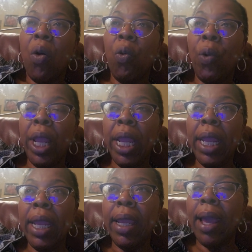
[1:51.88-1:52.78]

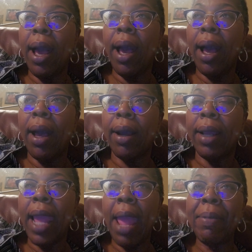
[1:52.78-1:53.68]
We
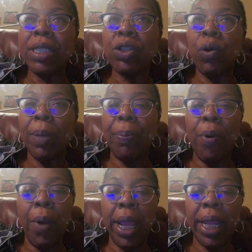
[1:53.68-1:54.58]
came into a
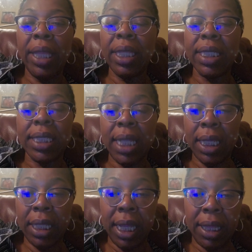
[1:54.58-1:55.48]
point in
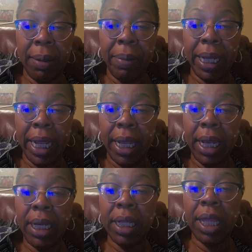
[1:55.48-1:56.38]
the
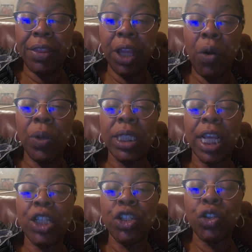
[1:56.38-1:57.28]
beginning that there was
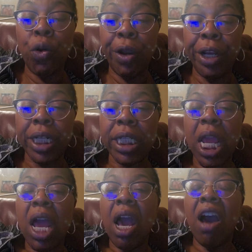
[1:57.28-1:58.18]
a shortage
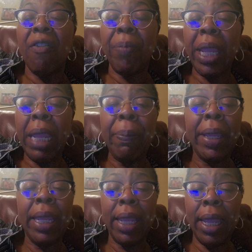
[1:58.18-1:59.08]
of
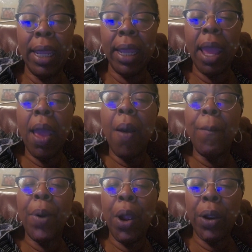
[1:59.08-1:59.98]
PPE,
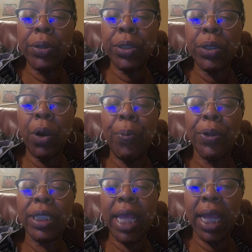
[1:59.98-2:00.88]
personal
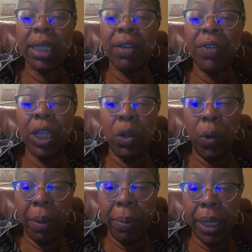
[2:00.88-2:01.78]
protective
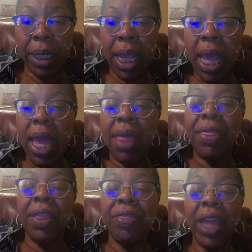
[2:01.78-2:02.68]
equipment.
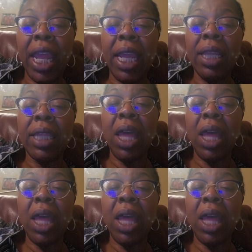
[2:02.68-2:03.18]
The thing